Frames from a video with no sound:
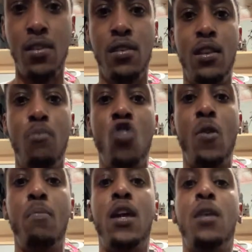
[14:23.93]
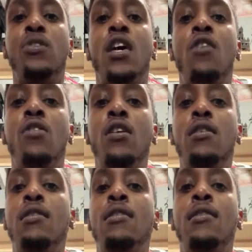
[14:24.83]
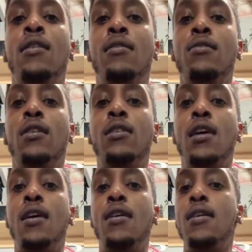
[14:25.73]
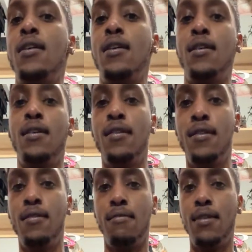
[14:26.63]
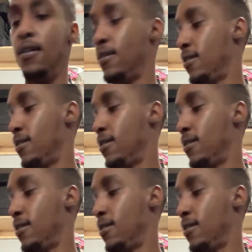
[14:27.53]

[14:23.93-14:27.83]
And I'm dropping my hips down, just like that, okay?